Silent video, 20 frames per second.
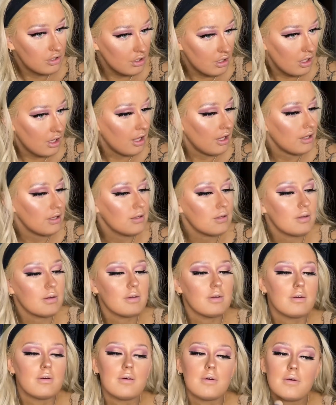like
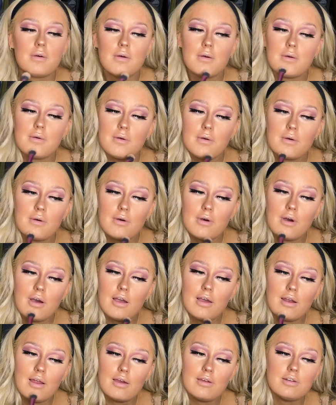
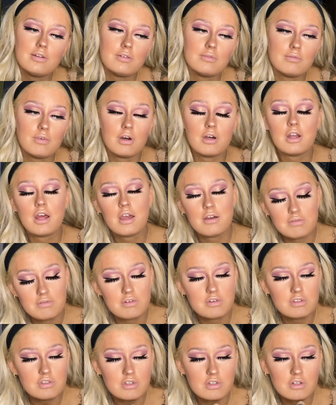highlight on every
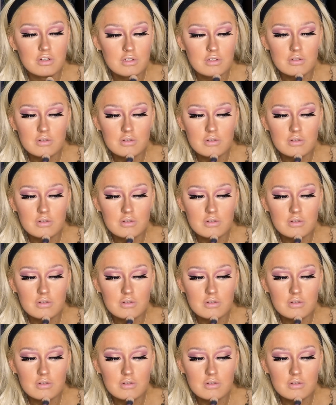single